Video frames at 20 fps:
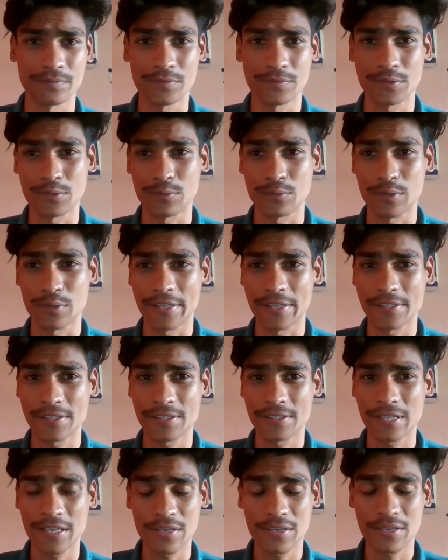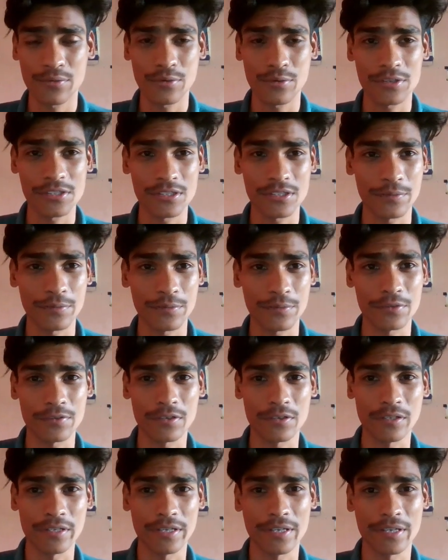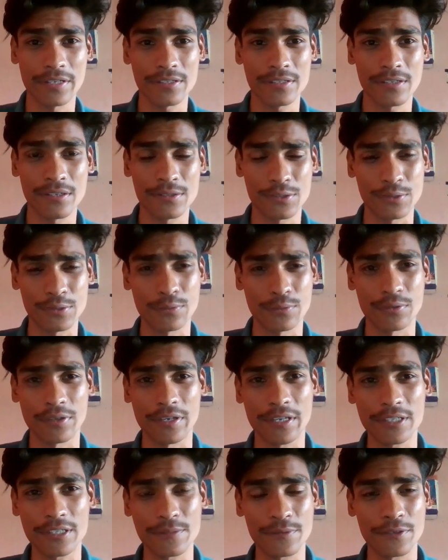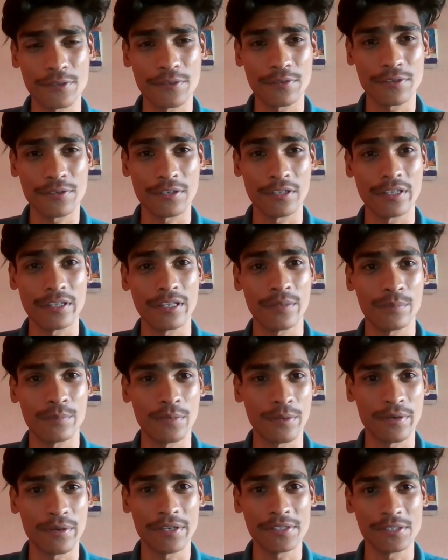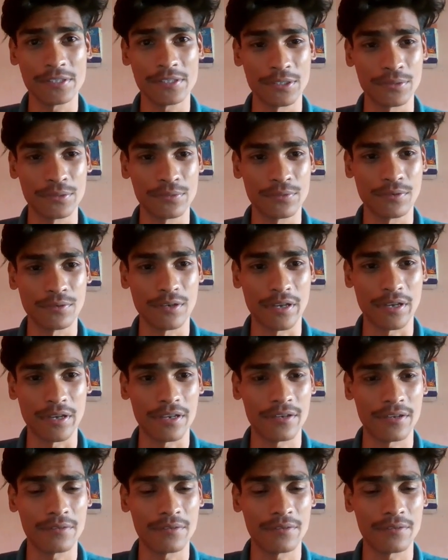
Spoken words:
So guys, thank you for watching the video till the end. See you in the next video. Till then, bye bye. See you again.